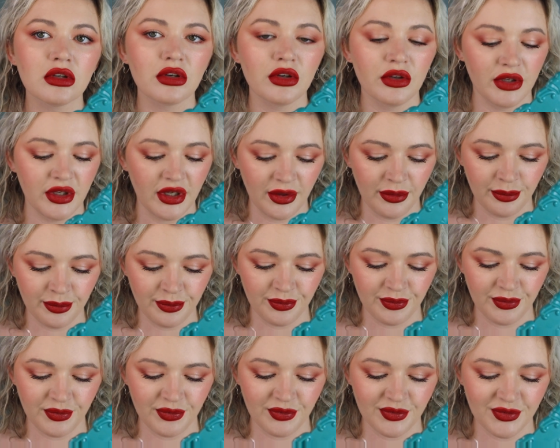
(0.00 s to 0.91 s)
Oh yeah,
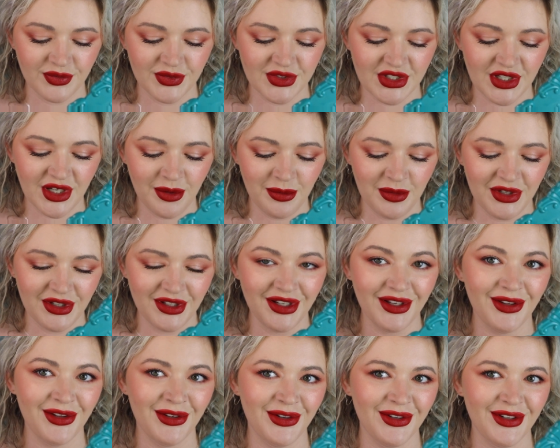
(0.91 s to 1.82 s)
it's coming
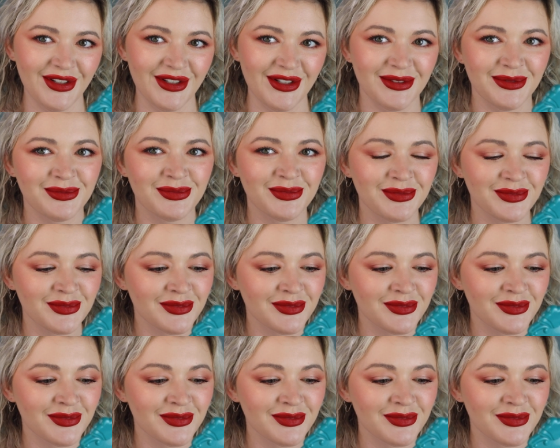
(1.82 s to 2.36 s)
together now.